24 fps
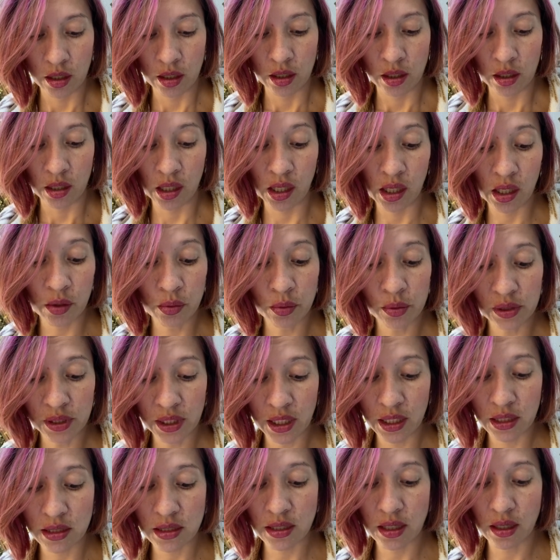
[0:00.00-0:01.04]
He who
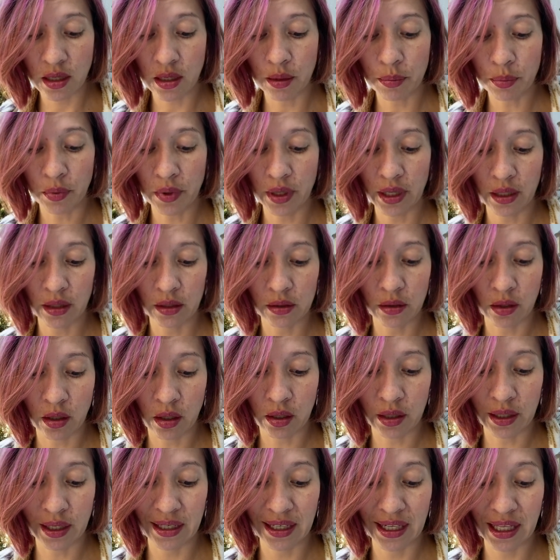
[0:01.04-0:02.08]
leads the upright
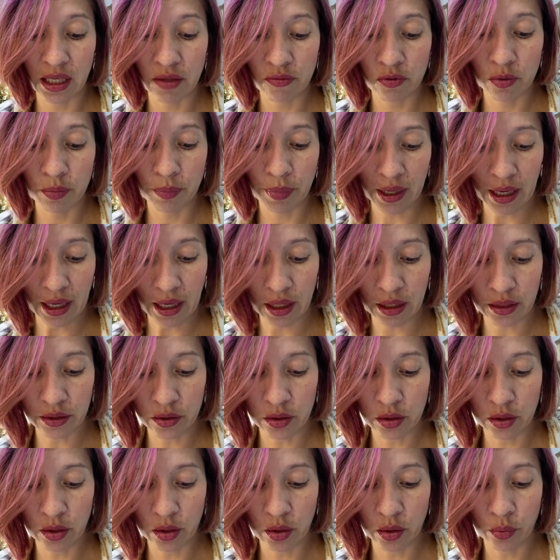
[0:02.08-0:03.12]
along an evil path